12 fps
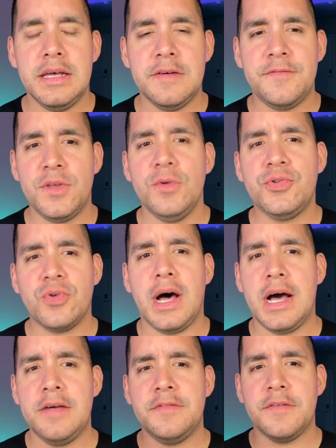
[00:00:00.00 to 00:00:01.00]
If you
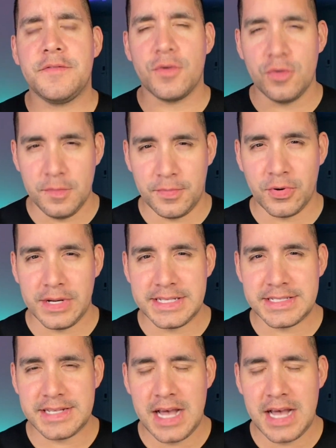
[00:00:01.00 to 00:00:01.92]
drive for Uber Eats,